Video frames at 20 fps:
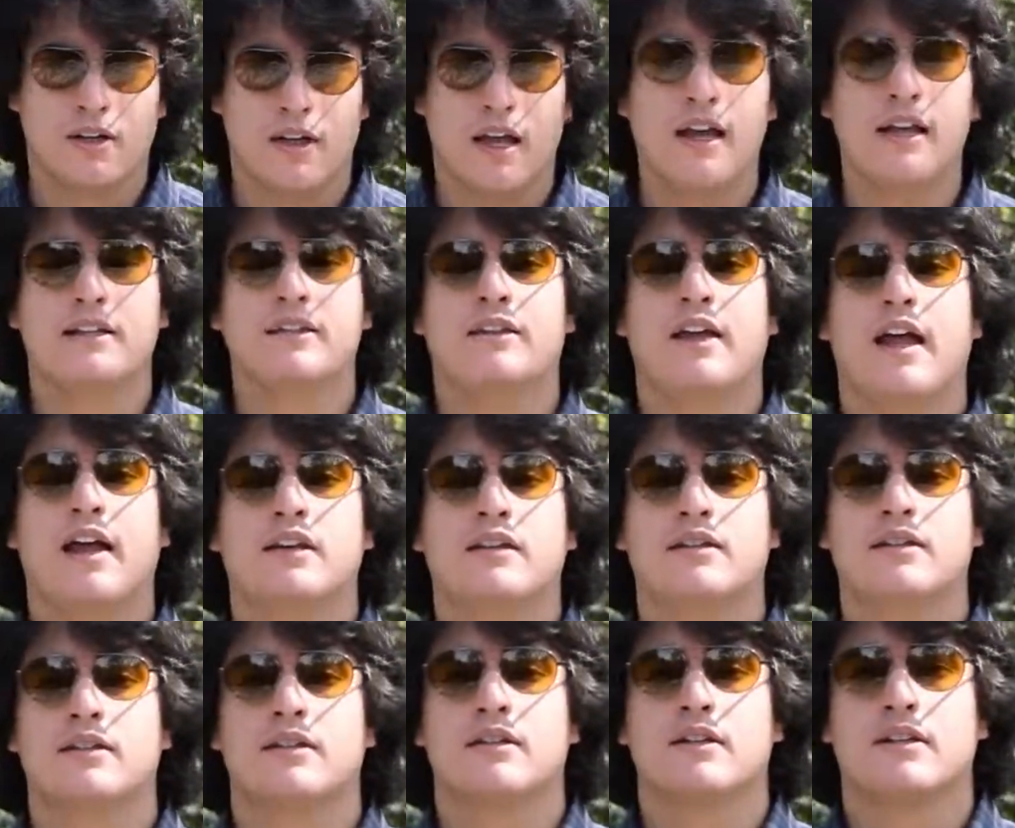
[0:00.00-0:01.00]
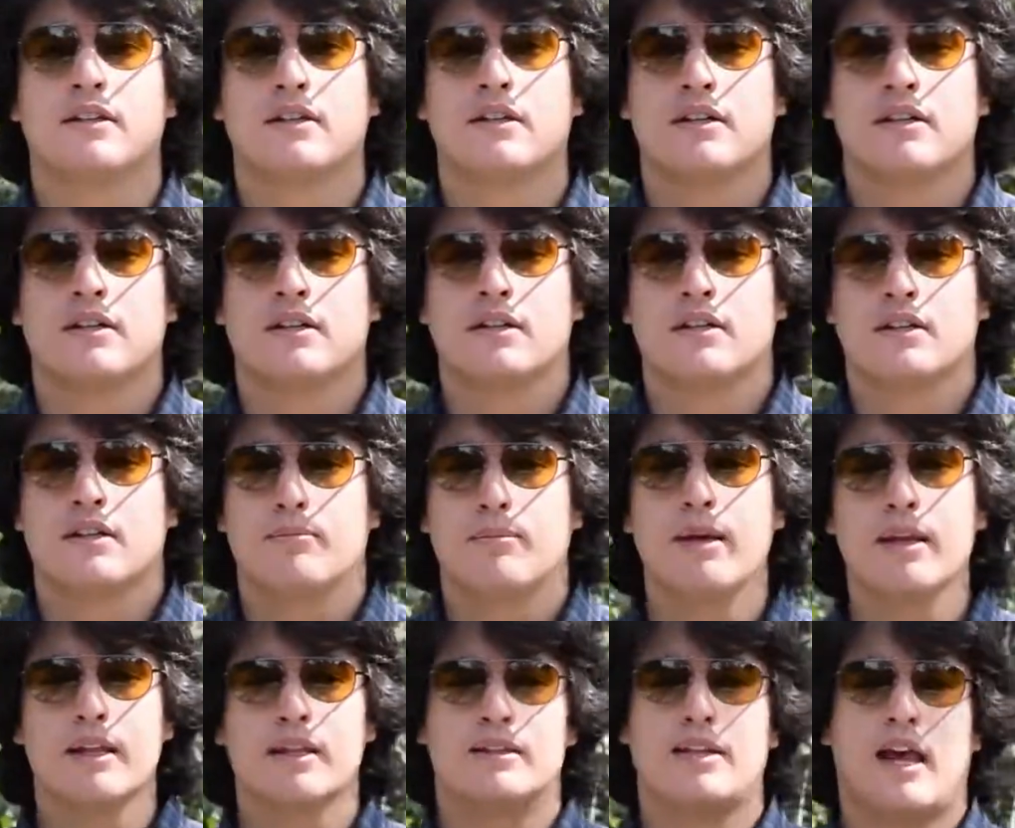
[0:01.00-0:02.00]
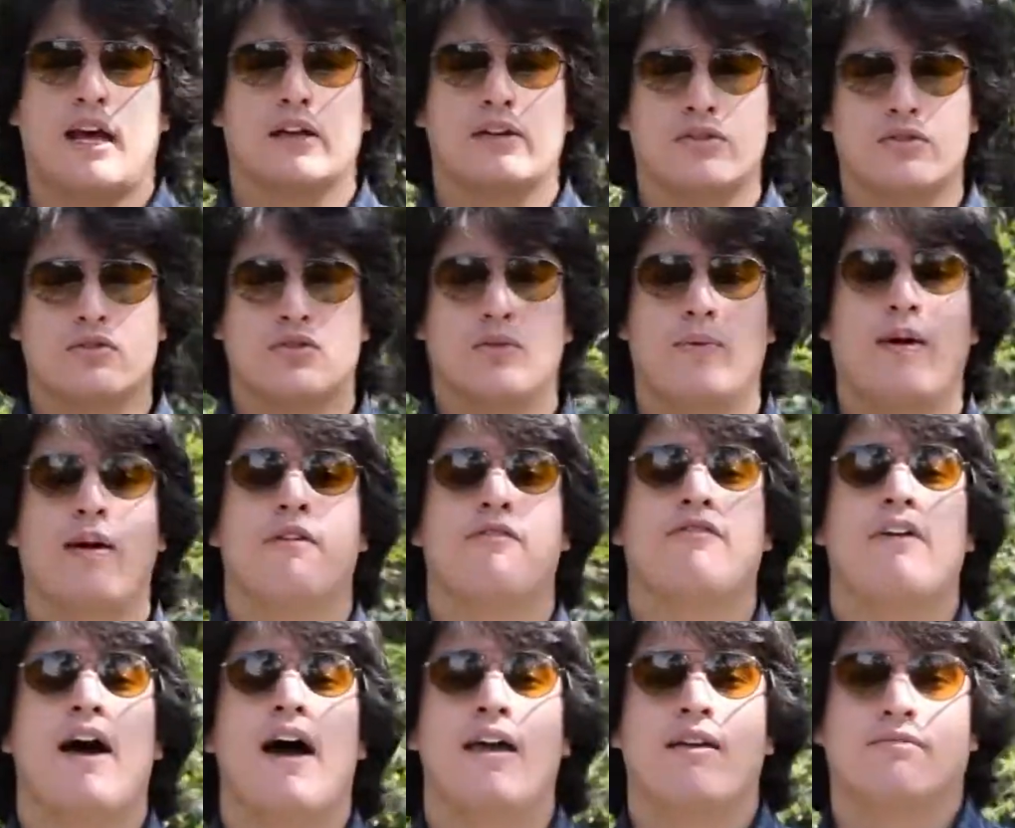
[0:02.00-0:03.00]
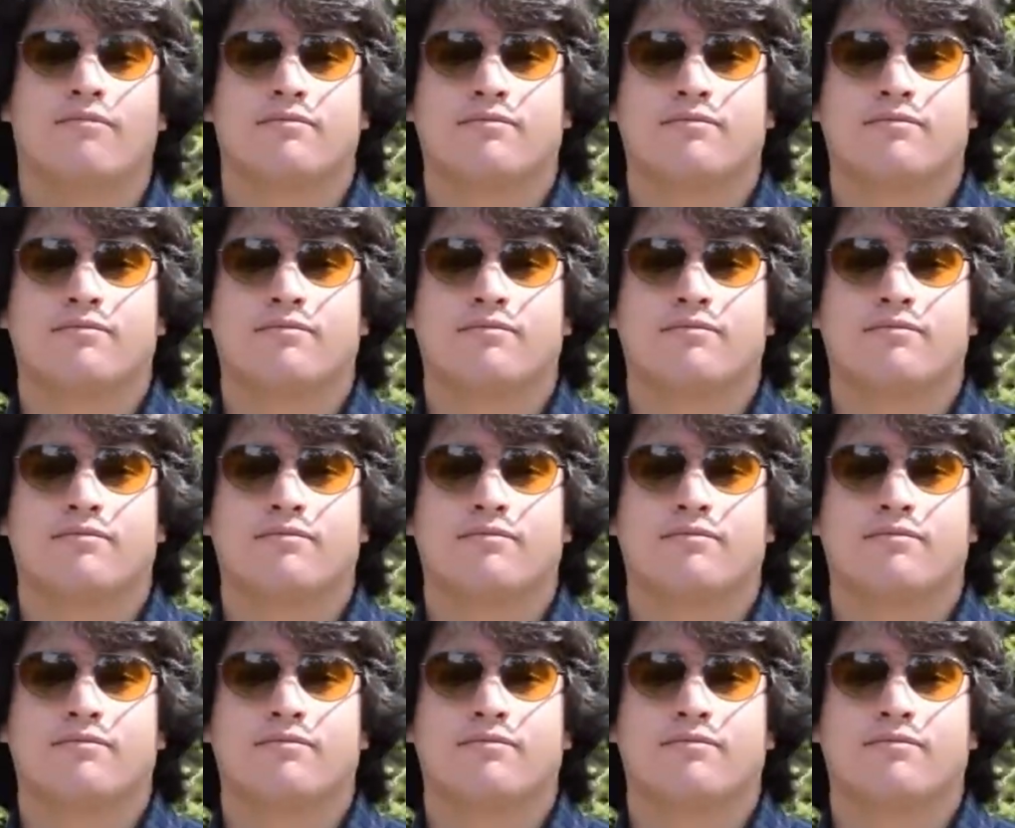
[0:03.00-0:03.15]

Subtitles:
it takes milliseconds to verify.